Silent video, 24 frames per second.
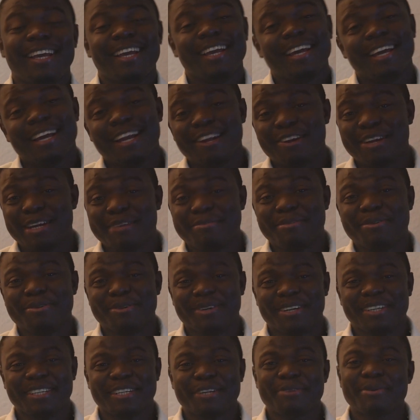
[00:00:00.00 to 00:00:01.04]
Hello
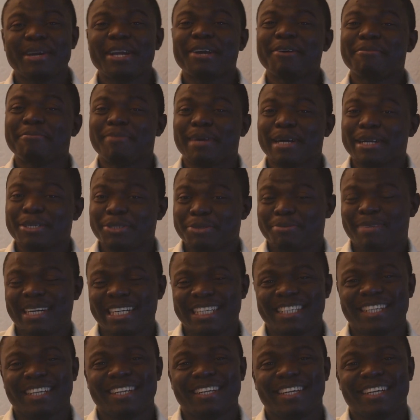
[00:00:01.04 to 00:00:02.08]
everyone, welcome back to my
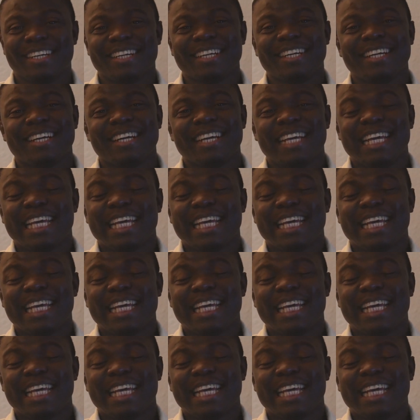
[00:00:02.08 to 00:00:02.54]
channel.